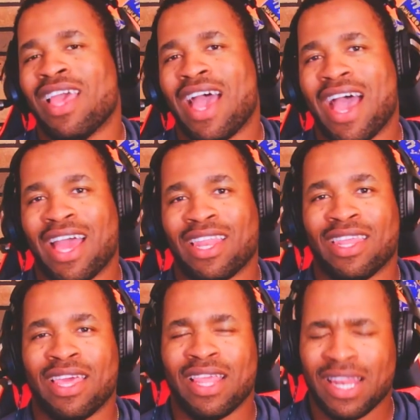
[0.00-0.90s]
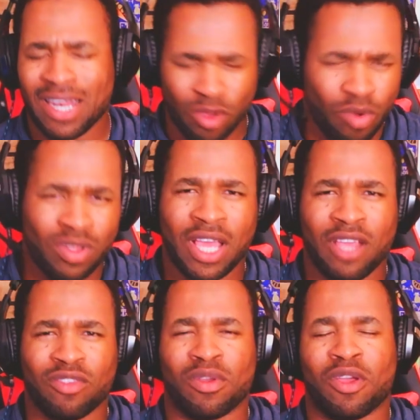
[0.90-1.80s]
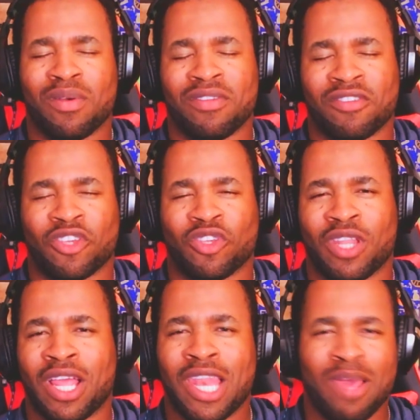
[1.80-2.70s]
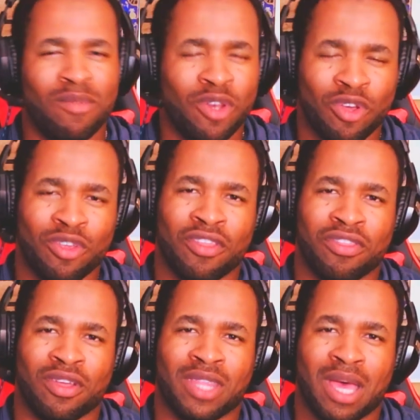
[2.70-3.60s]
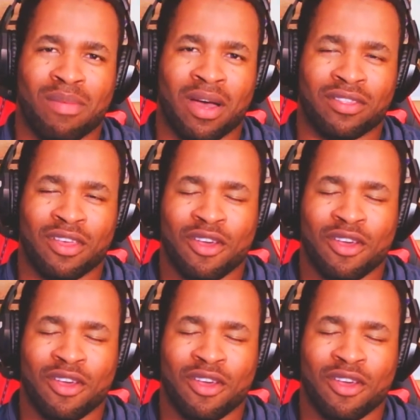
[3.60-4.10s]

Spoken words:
and go down into the comment section and let me know your thought about